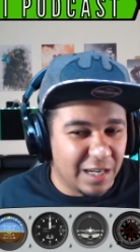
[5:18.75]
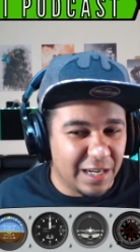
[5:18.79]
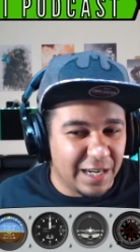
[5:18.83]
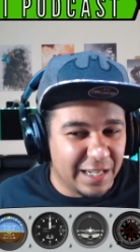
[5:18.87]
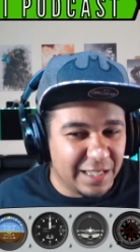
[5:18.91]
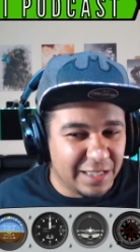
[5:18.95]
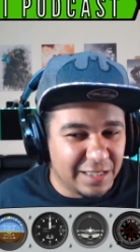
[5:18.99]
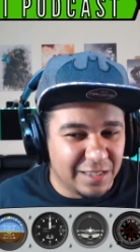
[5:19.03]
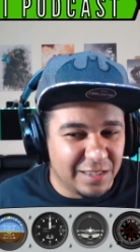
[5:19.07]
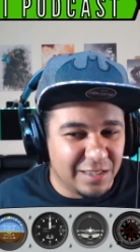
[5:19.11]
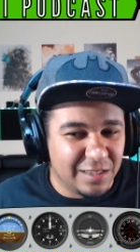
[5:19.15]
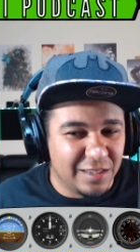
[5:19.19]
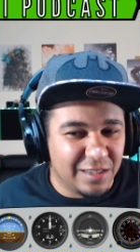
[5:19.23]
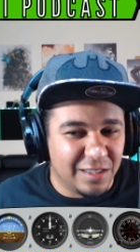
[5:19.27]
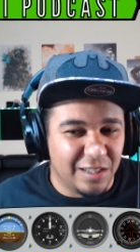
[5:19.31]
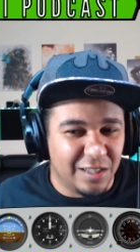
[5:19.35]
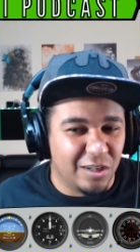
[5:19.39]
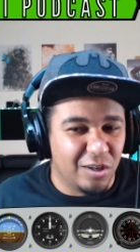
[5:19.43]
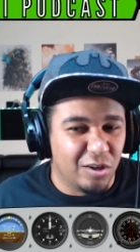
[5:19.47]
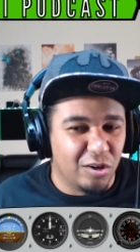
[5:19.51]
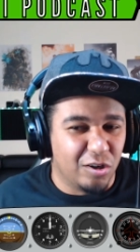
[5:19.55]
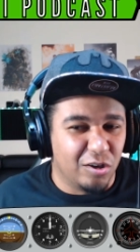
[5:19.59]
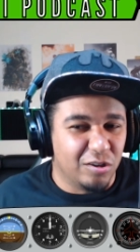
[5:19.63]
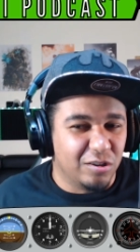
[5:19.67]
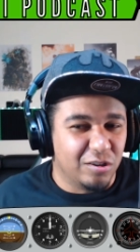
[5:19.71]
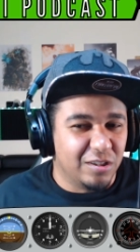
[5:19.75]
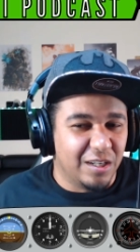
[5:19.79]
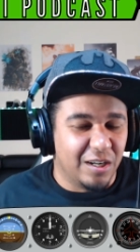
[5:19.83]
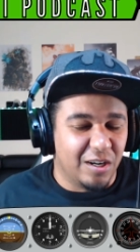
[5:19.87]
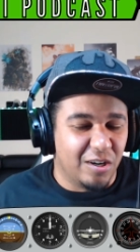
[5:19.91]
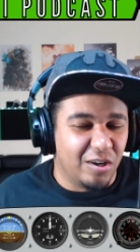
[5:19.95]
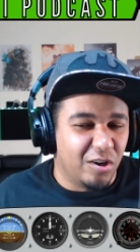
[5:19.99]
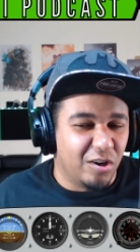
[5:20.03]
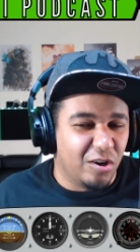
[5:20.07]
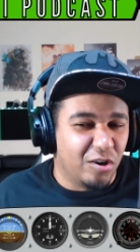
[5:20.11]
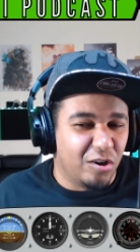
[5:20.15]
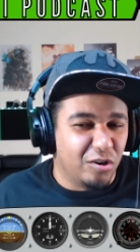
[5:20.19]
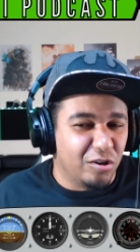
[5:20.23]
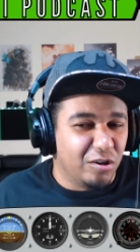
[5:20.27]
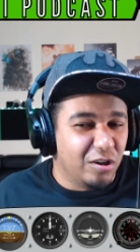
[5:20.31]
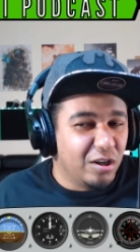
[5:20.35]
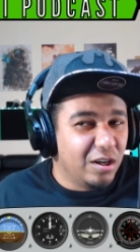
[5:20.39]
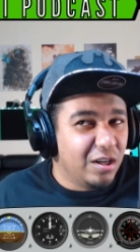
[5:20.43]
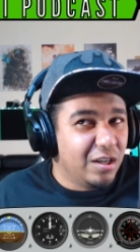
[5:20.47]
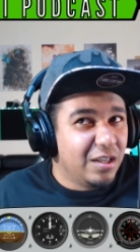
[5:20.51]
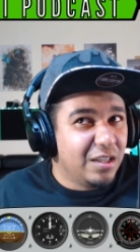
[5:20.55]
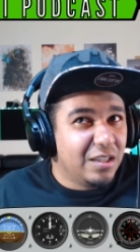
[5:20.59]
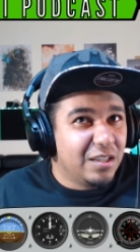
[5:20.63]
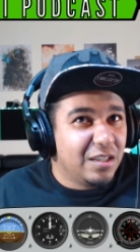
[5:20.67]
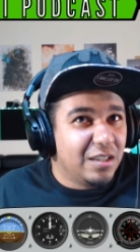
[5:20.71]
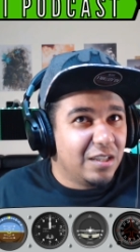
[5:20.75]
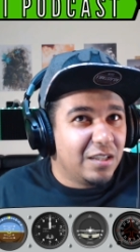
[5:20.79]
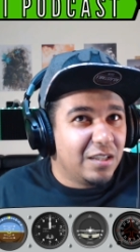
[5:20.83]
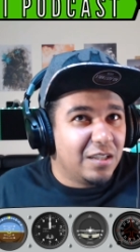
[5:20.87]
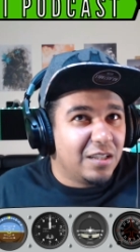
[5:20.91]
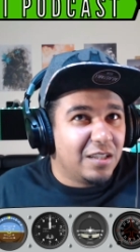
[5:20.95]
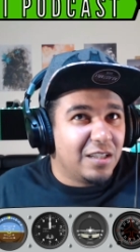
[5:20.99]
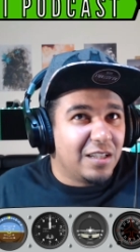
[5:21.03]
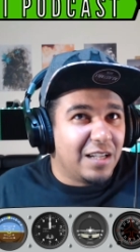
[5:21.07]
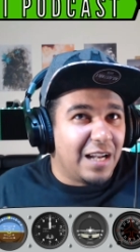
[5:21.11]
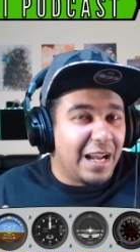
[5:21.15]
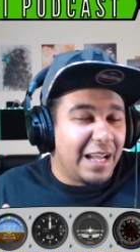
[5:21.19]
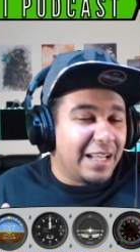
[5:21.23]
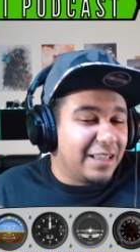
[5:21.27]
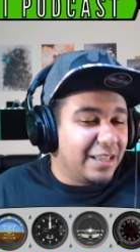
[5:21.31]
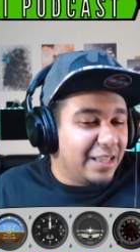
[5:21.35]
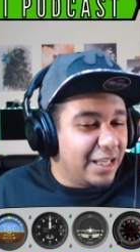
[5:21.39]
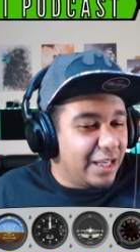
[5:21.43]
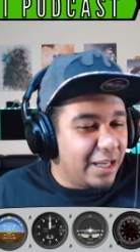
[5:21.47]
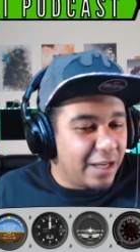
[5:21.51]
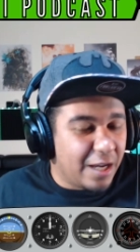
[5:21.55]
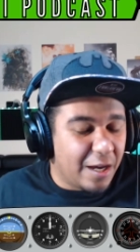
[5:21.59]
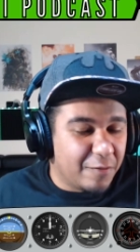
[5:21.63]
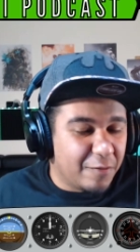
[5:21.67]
it's not looking like they